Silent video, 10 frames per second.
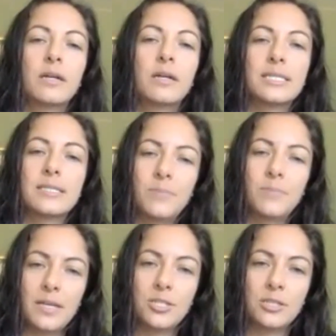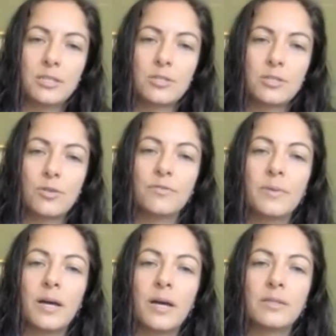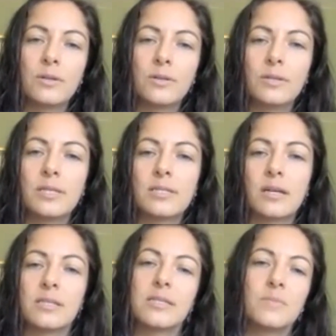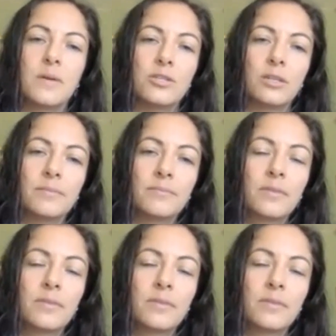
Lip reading: constipation. So vibando is constipation.